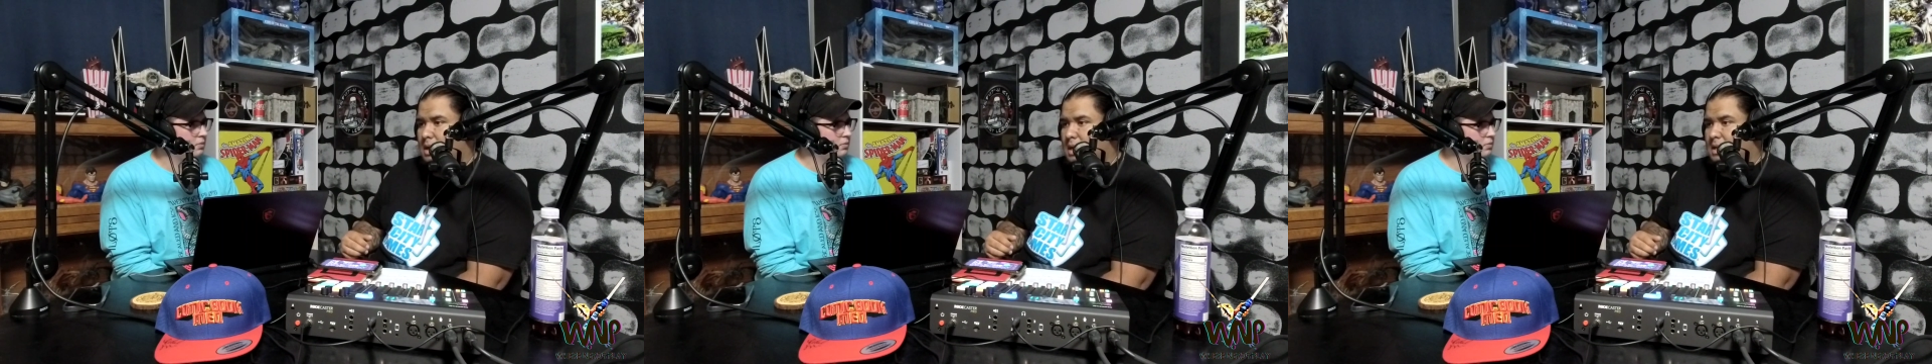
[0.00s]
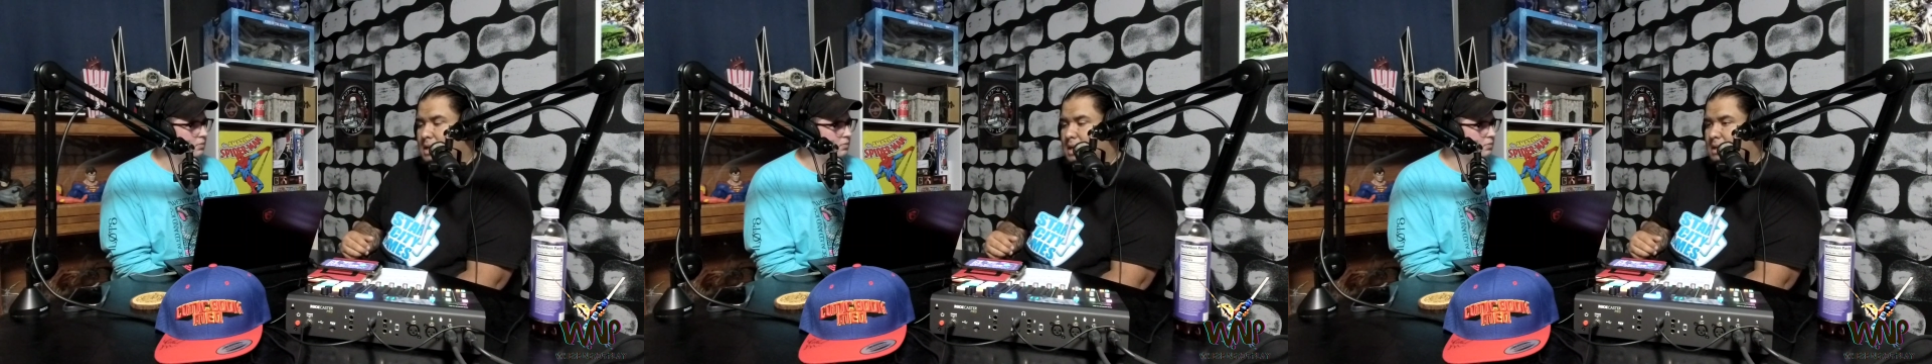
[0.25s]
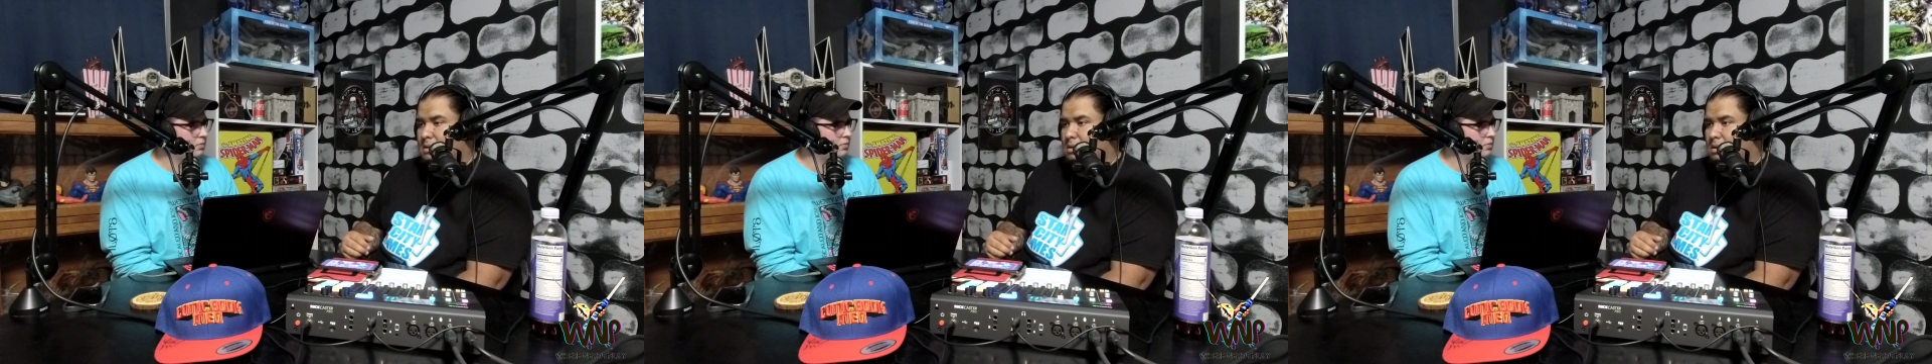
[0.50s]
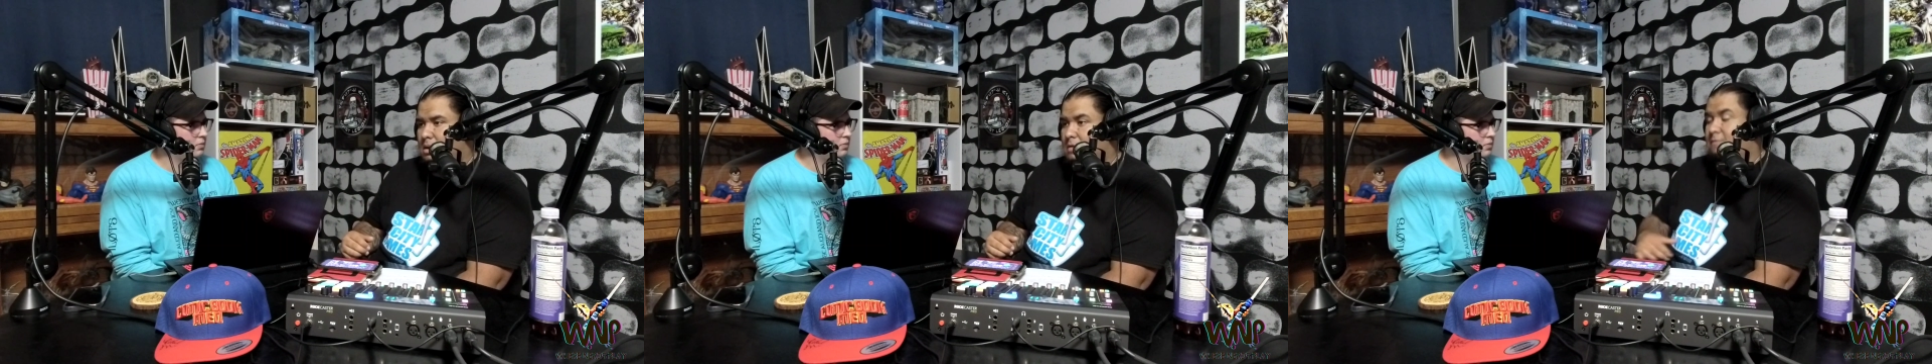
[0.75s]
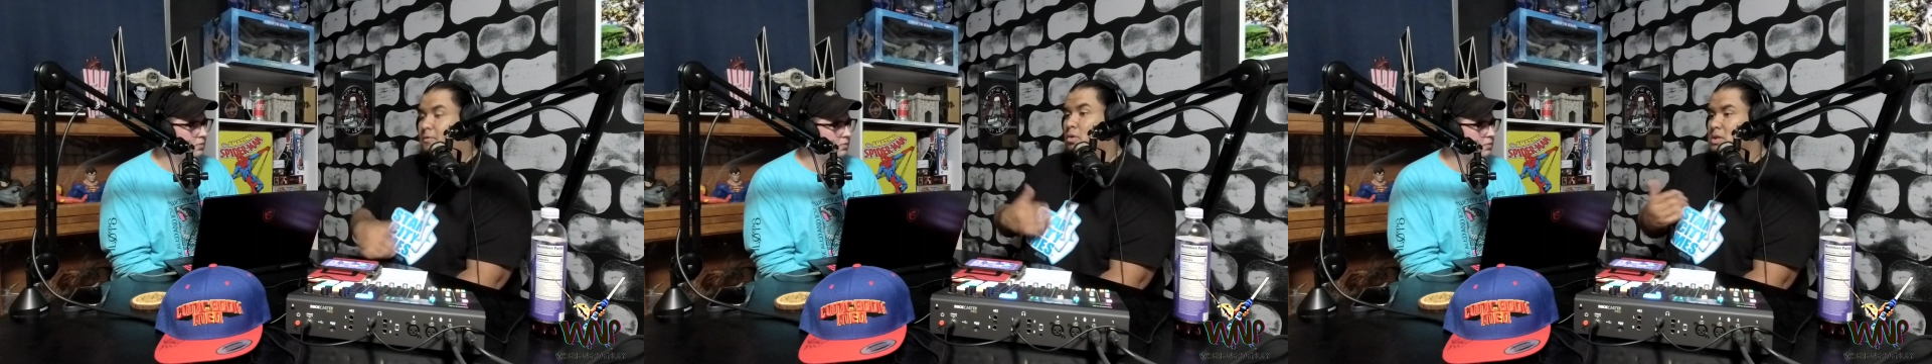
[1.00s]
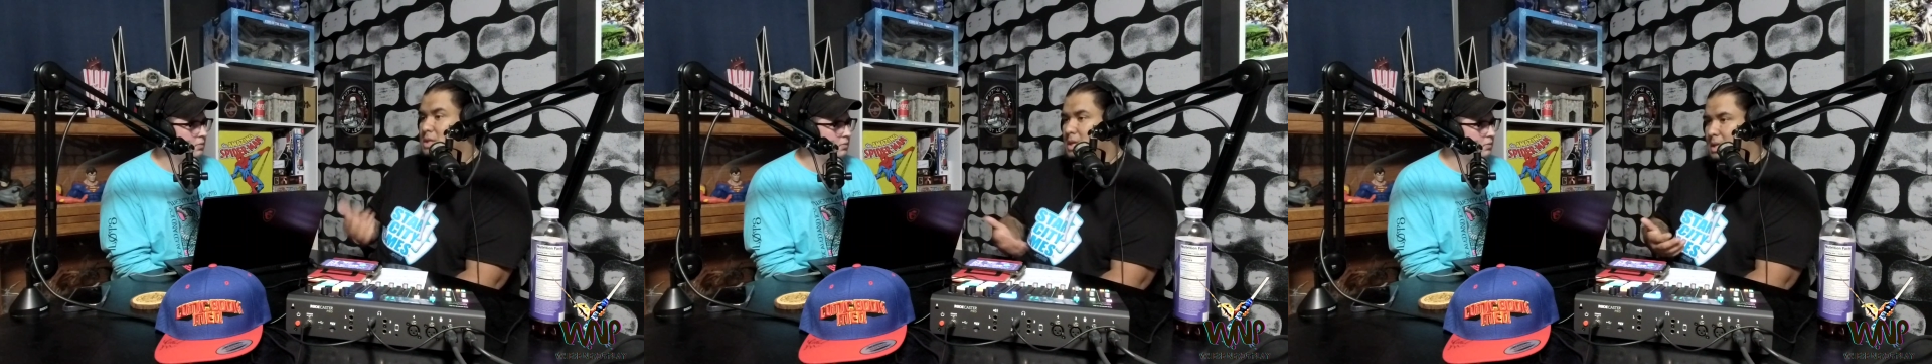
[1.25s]
it
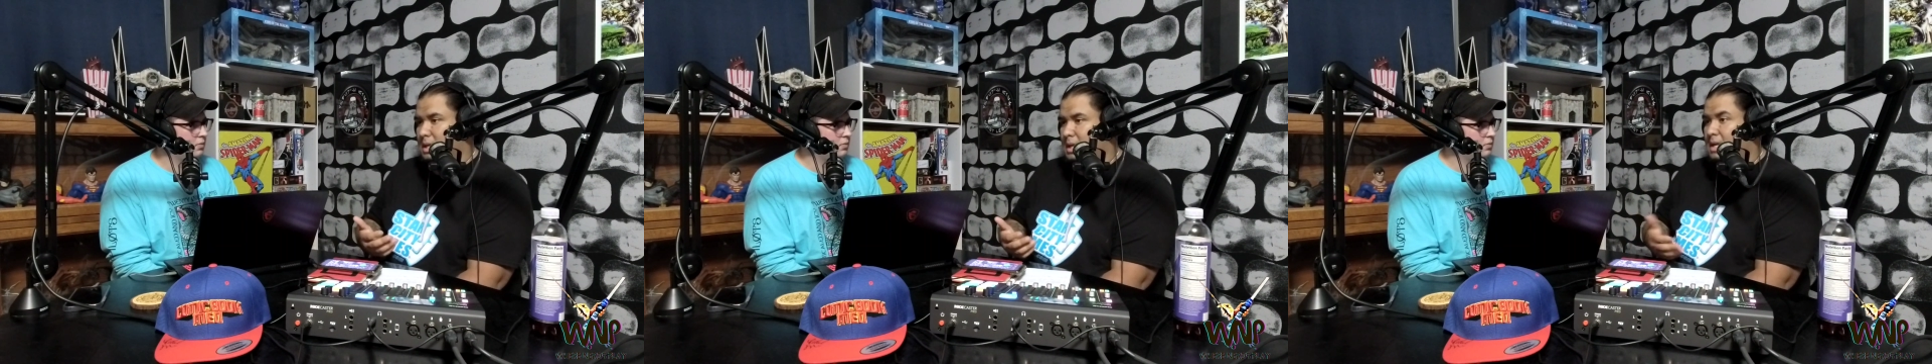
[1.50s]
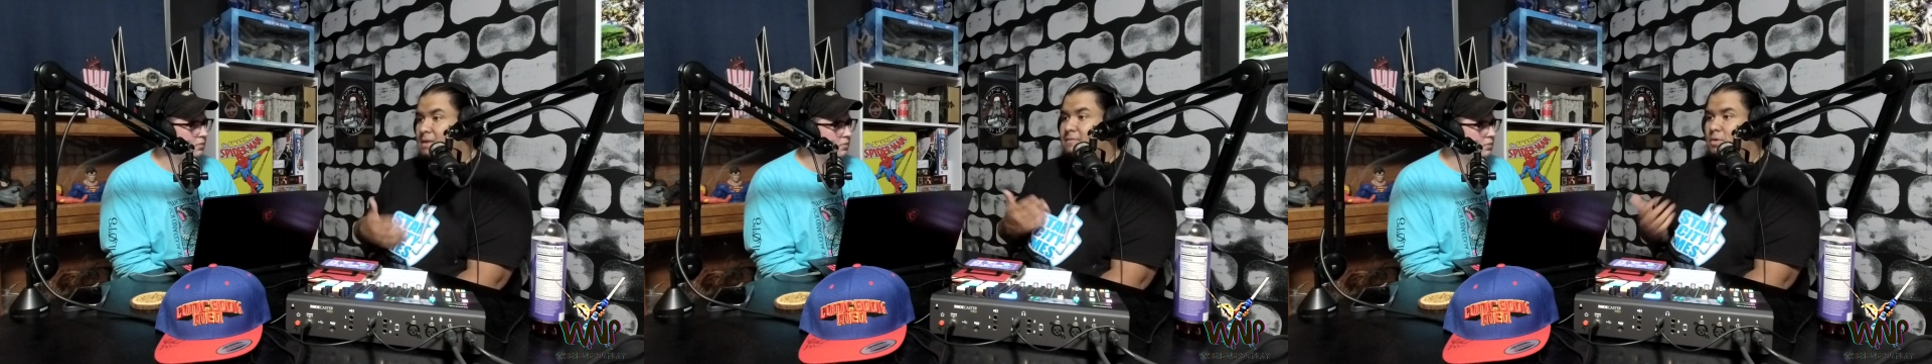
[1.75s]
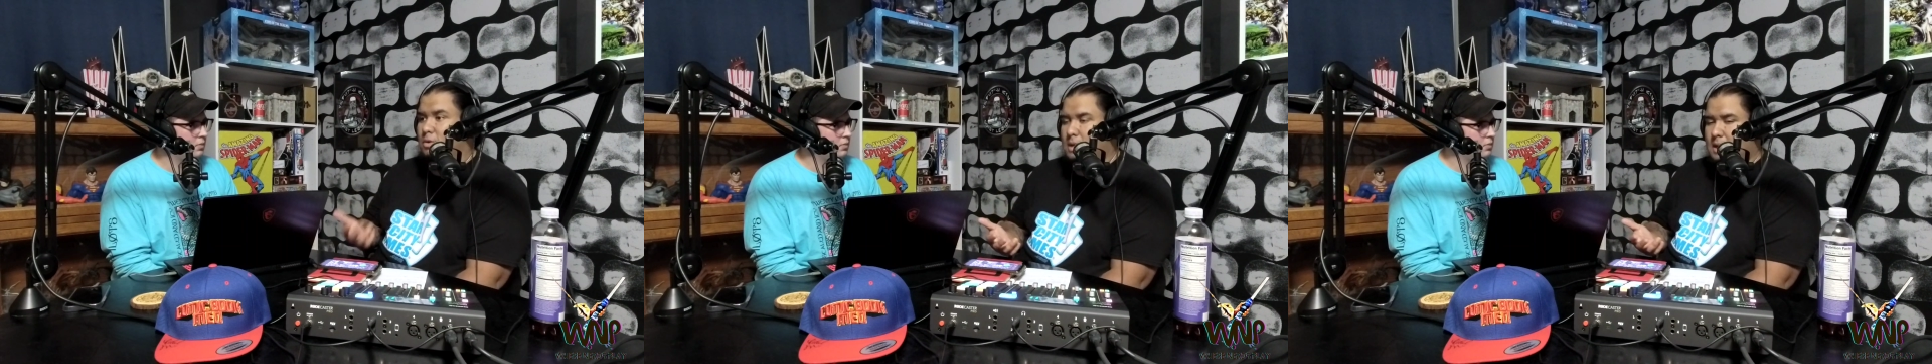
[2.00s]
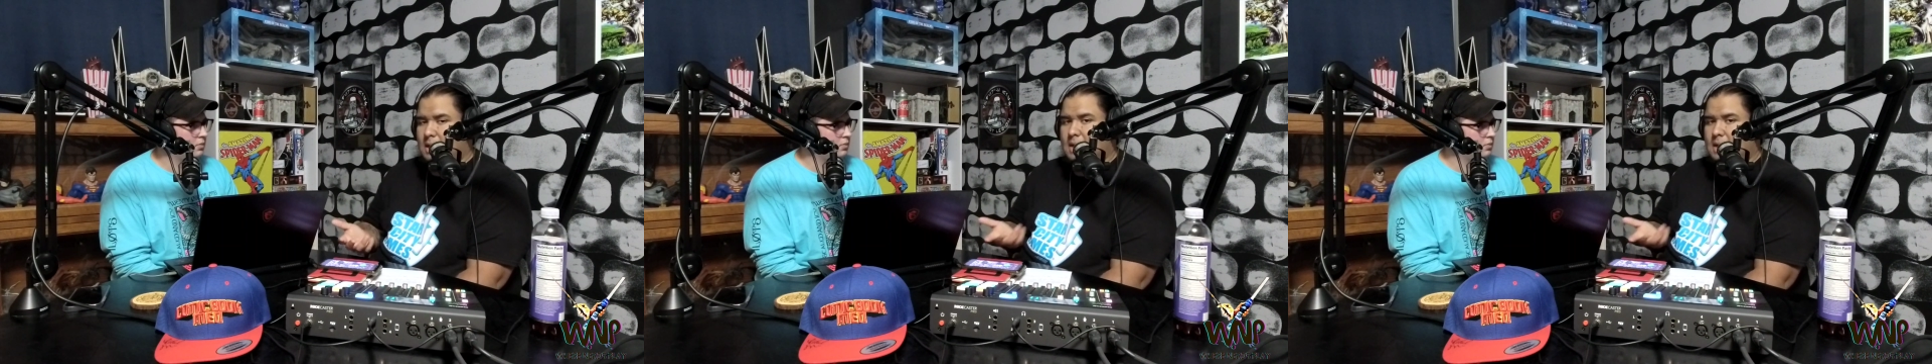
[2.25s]
unfortunately, inadvertently,